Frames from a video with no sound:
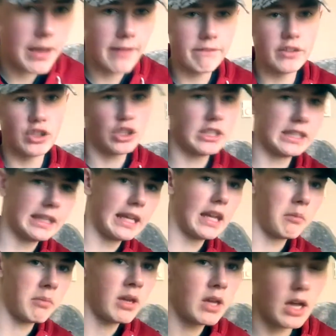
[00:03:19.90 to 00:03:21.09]
my fishing
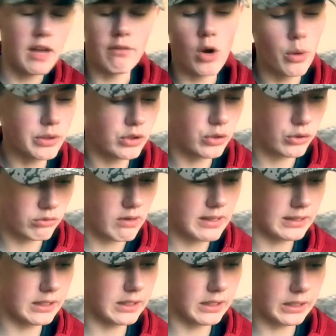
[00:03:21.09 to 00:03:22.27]
game. I've always used
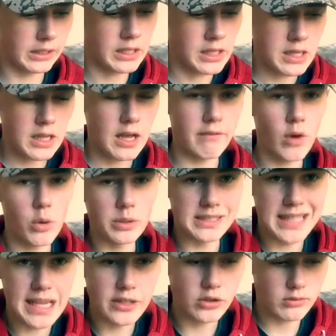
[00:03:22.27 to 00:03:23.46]
Strike King. I've always
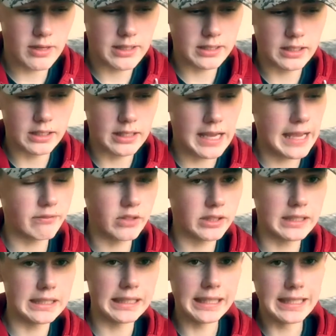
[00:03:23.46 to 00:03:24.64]
liked Strike King. I have
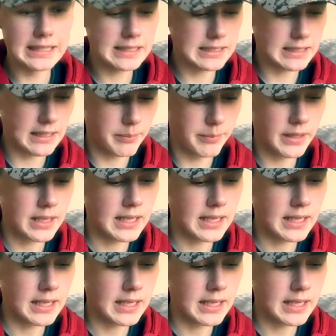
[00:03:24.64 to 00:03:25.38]
nothing against them.